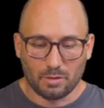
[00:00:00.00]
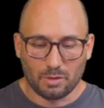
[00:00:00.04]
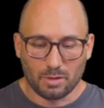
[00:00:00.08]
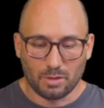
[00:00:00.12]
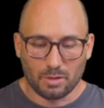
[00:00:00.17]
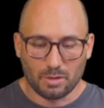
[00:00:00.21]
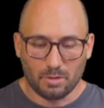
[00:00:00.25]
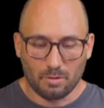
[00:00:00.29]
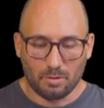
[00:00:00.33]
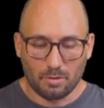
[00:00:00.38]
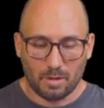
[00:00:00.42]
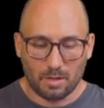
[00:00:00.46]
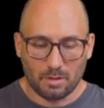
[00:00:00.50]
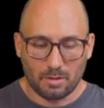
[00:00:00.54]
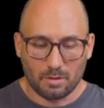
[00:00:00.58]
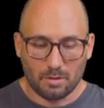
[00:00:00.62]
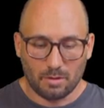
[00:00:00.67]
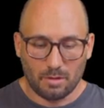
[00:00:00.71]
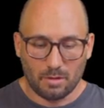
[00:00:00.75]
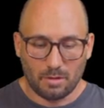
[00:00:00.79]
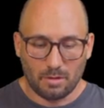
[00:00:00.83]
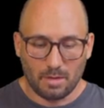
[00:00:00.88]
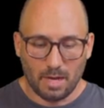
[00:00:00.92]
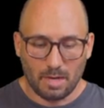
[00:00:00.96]
just look at
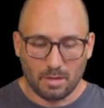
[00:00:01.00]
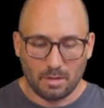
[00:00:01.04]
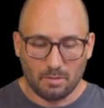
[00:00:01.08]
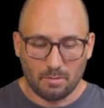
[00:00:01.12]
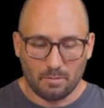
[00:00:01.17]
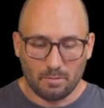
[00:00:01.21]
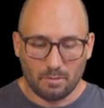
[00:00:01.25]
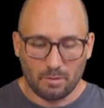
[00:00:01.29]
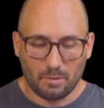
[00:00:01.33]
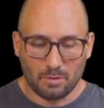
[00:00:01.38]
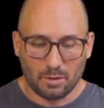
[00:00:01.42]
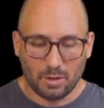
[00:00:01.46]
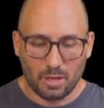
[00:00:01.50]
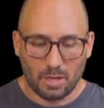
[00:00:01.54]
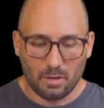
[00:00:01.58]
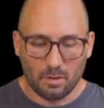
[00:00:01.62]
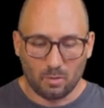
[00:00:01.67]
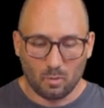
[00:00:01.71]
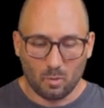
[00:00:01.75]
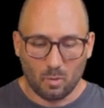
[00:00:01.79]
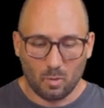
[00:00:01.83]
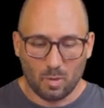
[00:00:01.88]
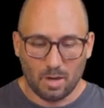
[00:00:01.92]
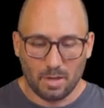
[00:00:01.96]
the data for
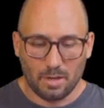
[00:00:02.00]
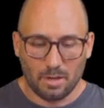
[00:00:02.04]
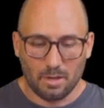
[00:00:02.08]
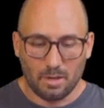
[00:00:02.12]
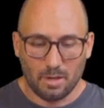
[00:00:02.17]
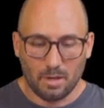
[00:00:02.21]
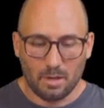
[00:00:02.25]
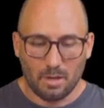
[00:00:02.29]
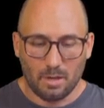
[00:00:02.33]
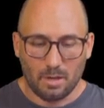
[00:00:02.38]
channel 1,